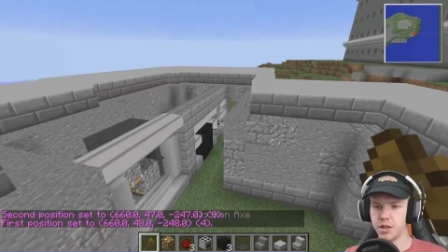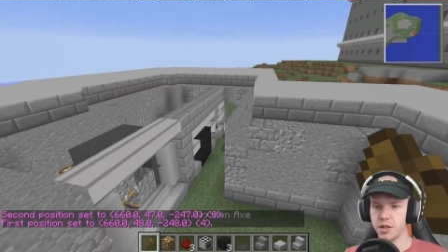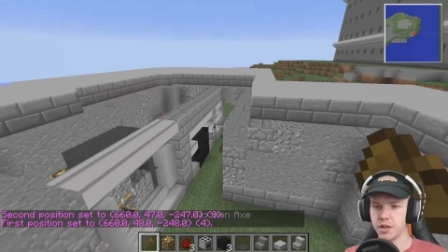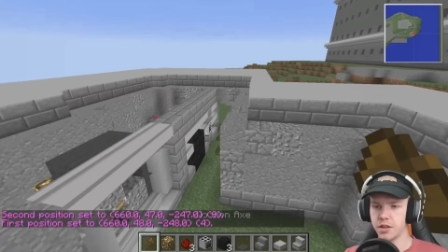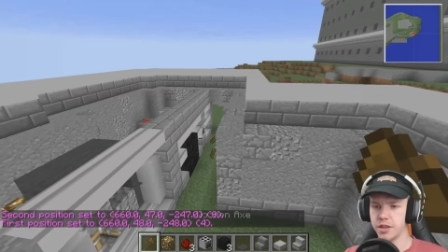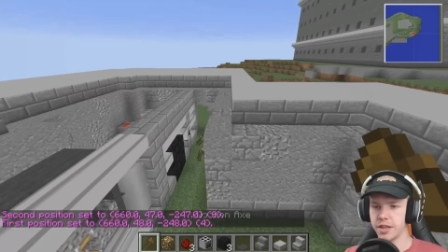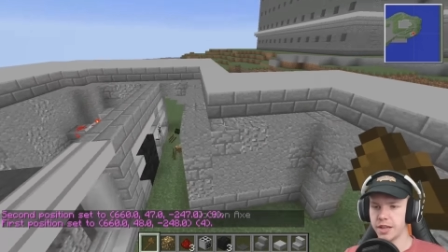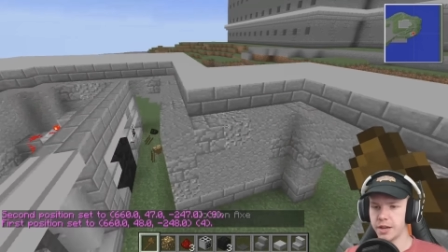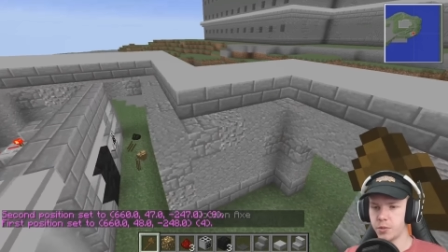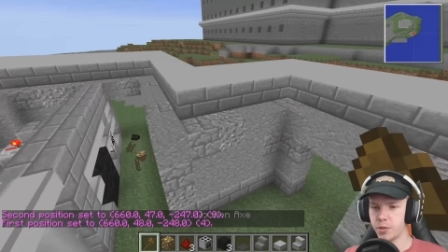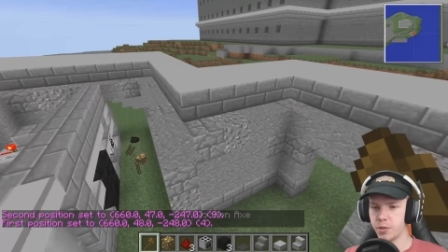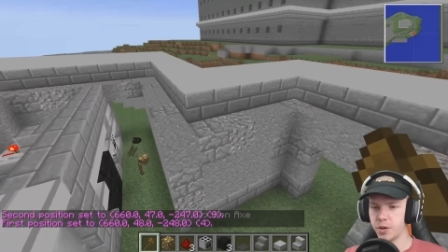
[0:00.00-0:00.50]

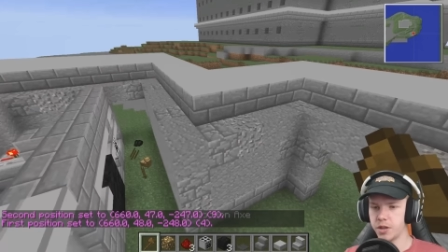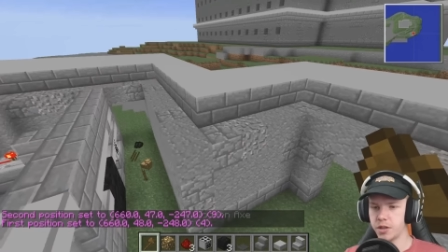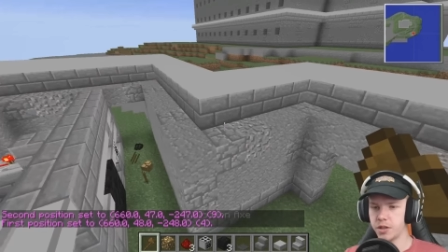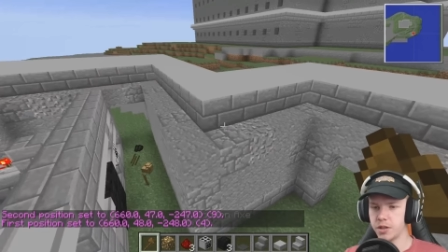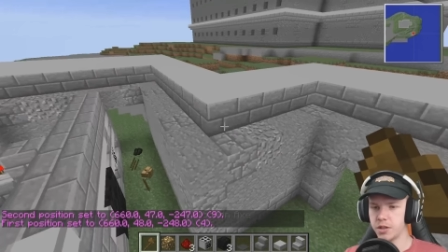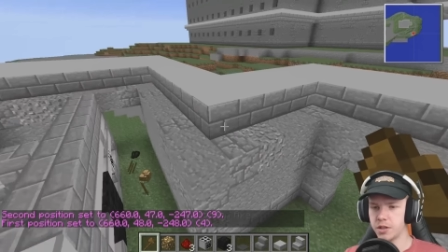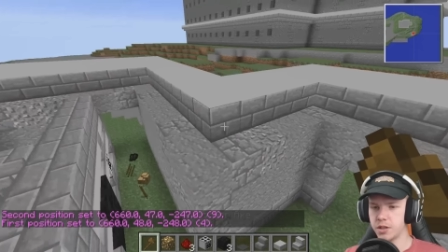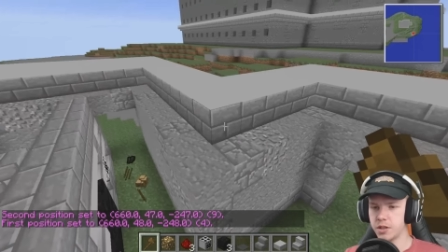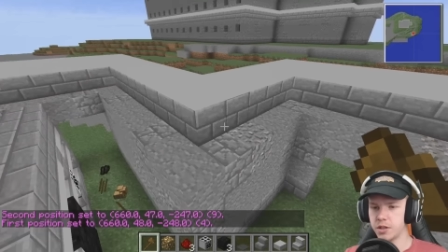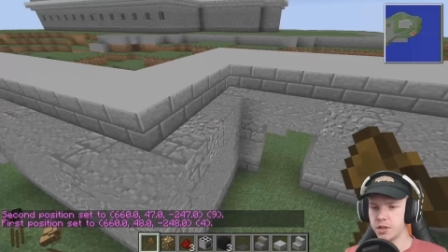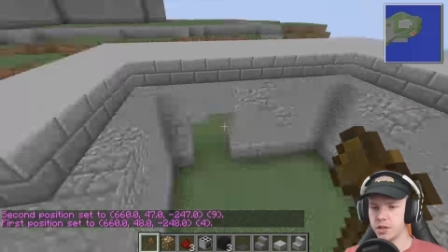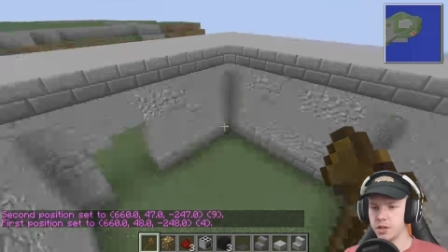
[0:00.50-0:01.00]
That one
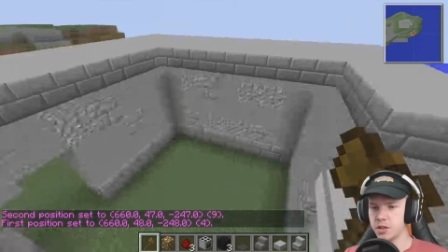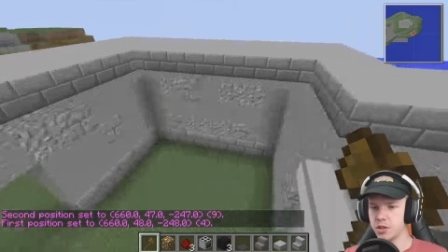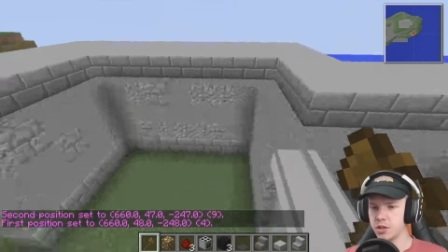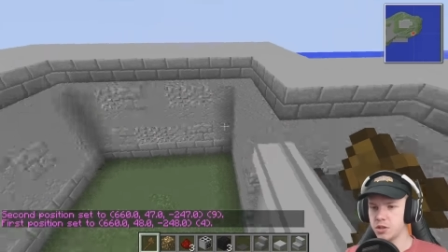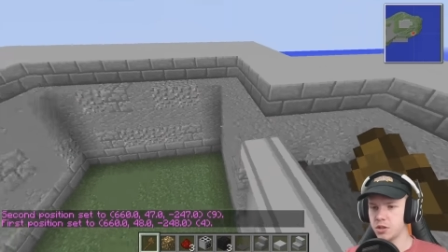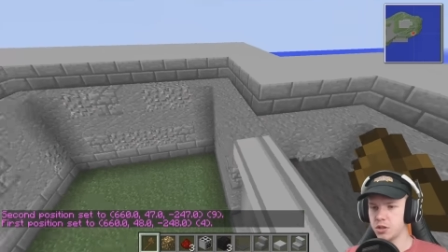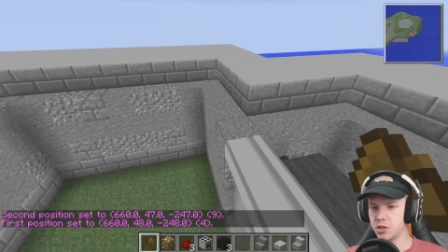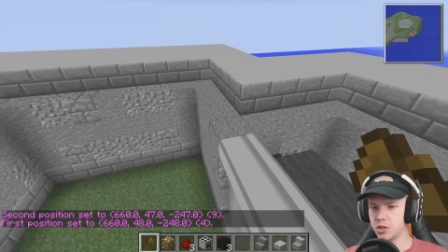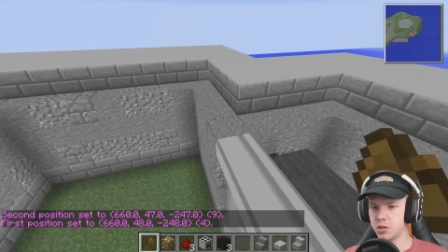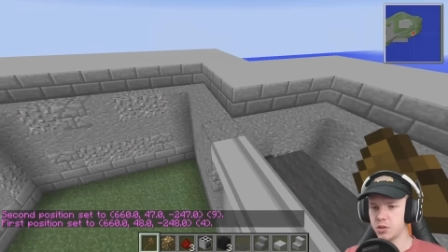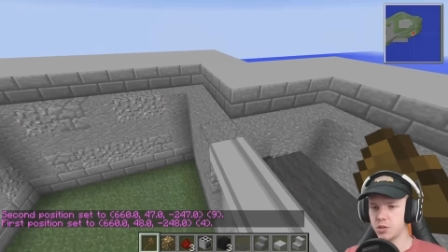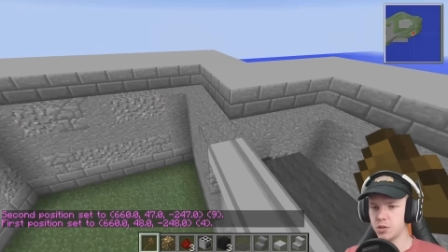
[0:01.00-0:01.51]

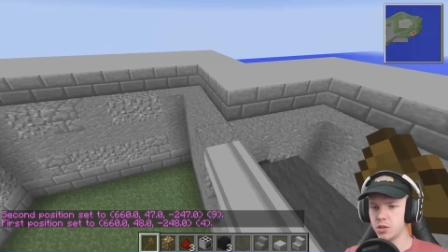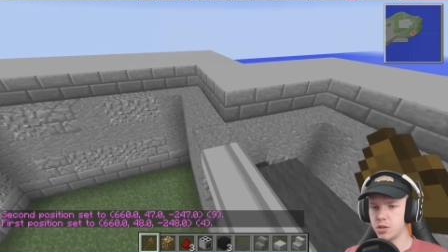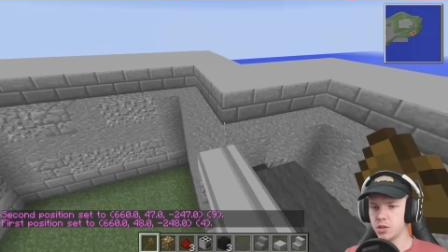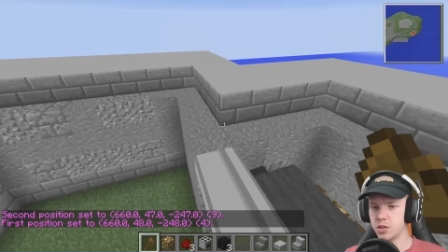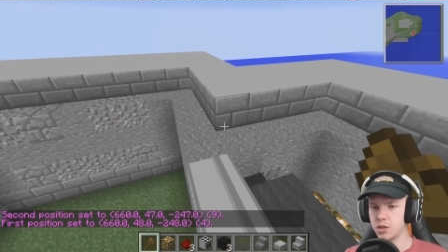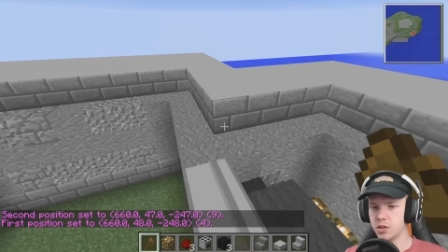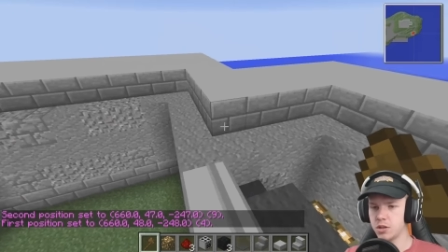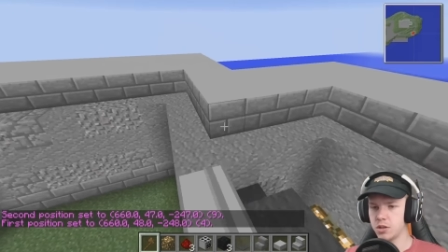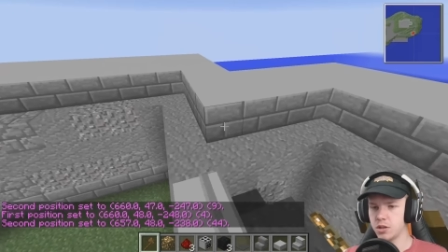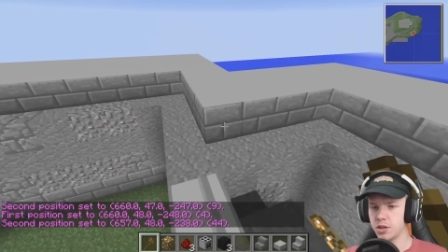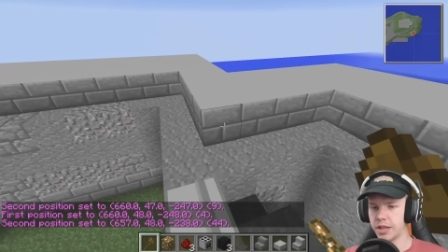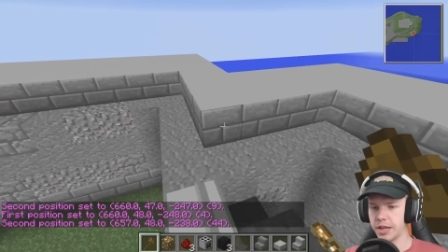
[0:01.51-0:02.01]
to
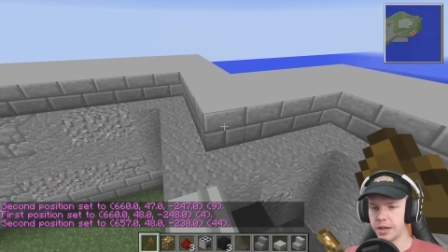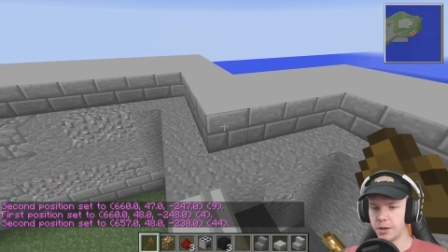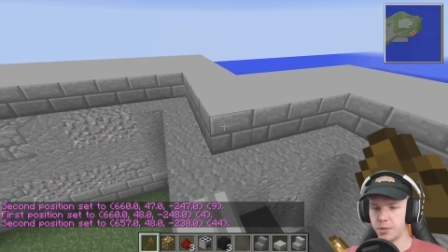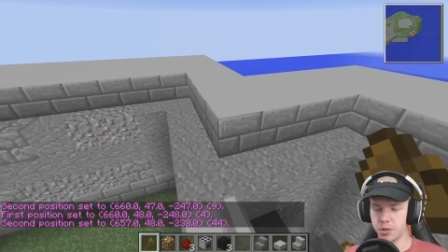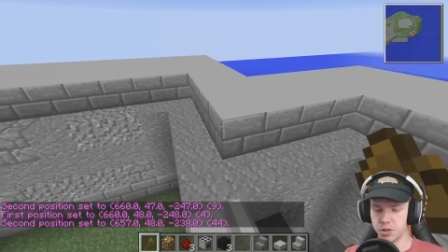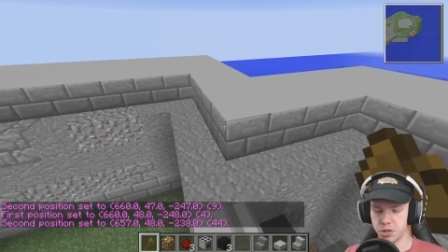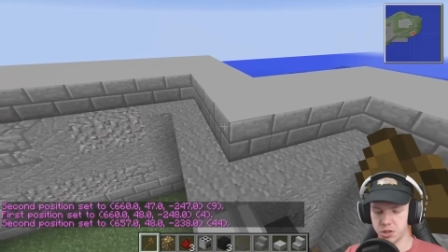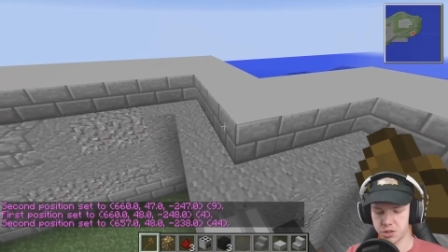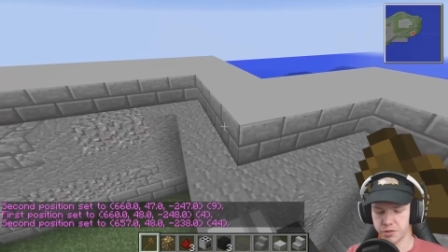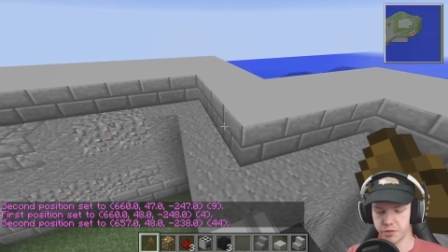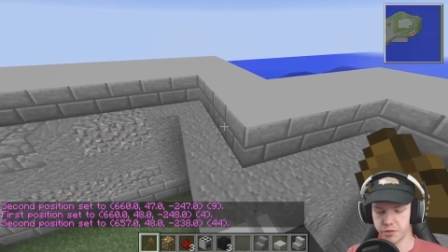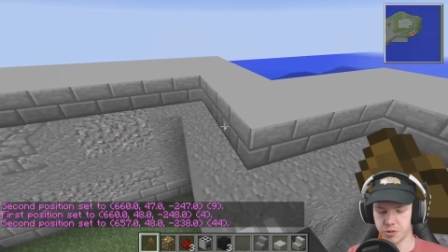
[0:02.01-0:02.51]
that one,
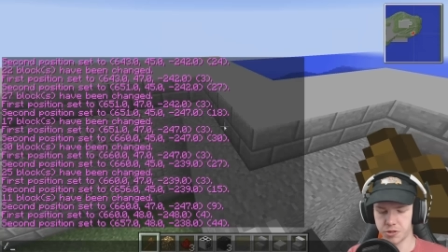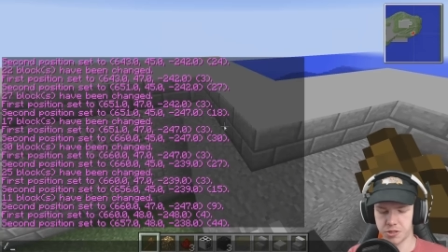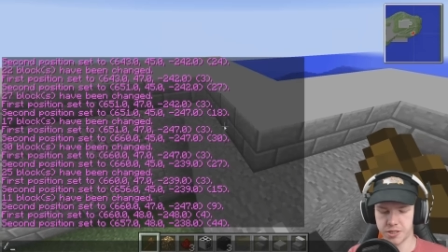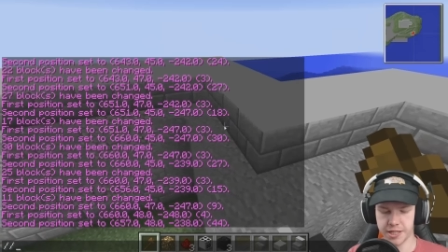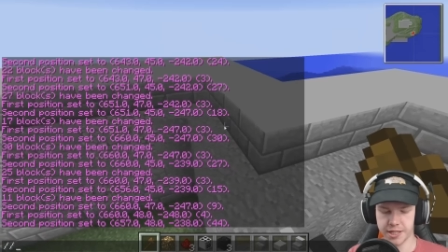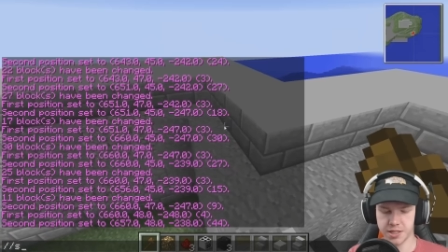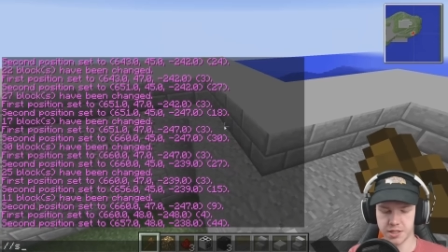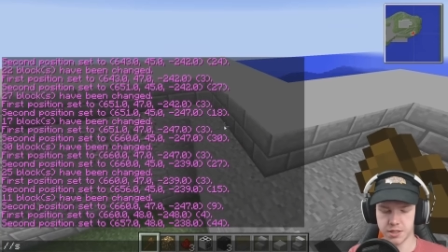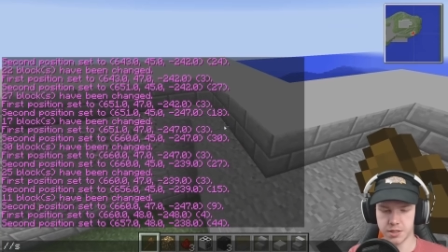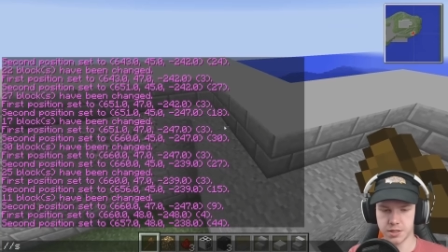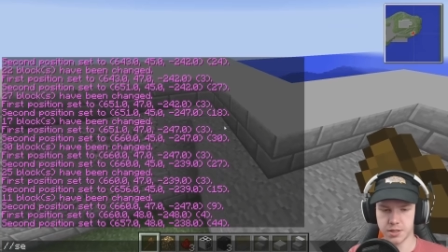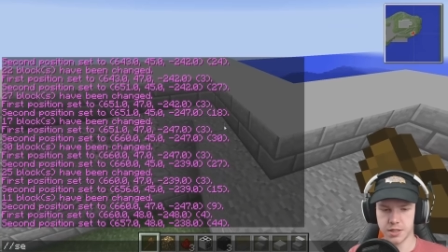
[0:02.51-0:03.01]
just for a
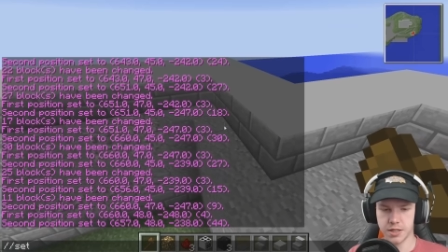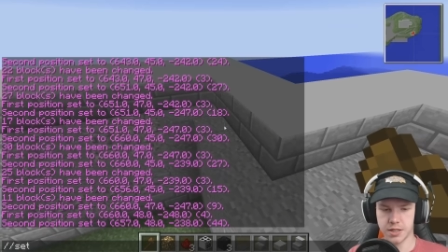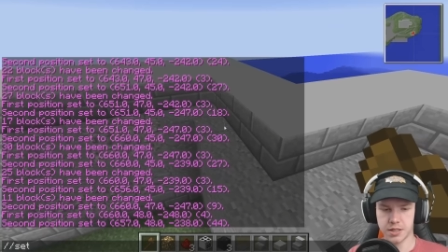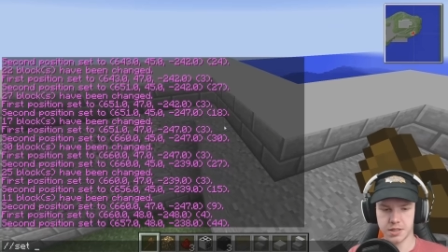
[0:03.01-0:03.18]
test.